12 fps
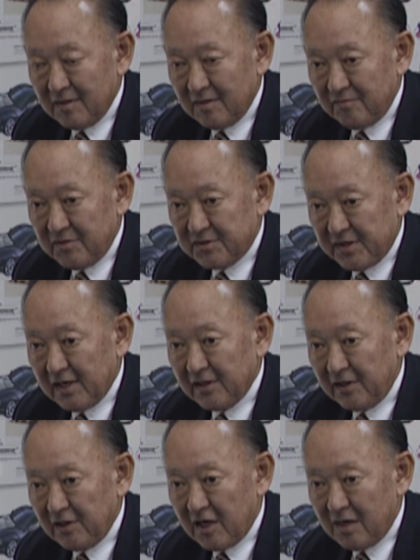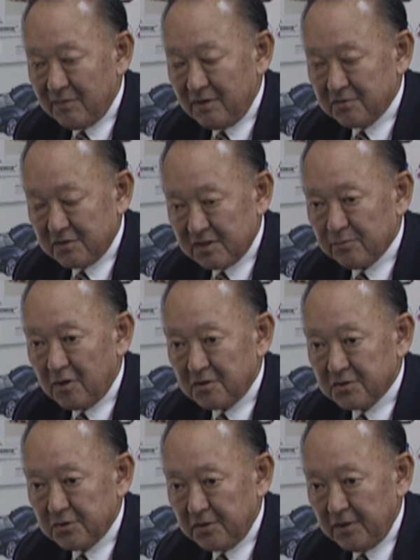the styling lobby. It was a small
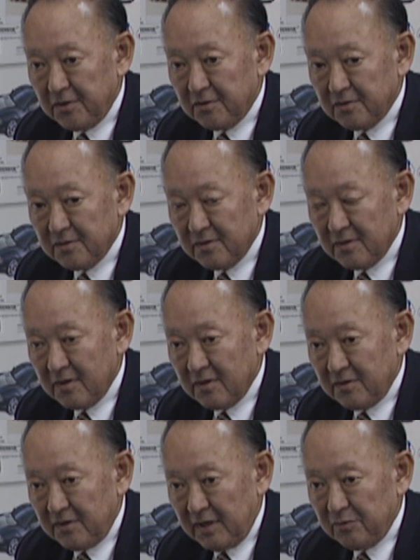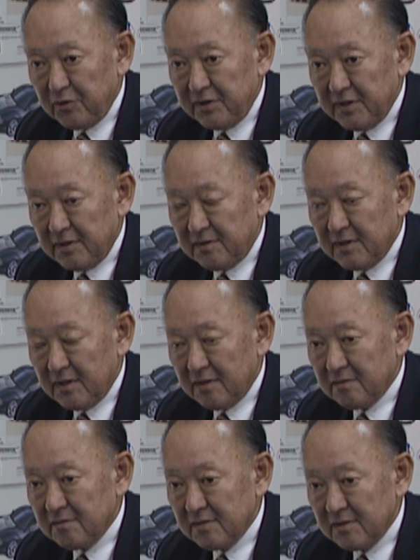studio. And we did
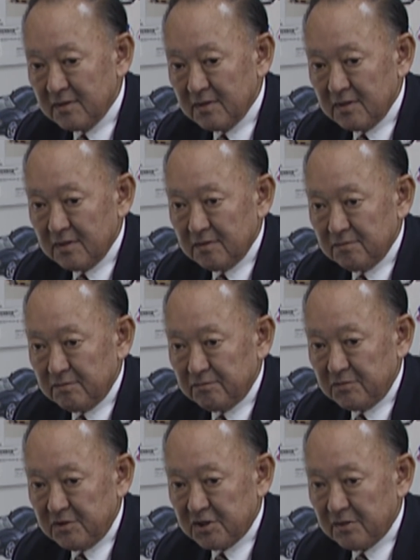just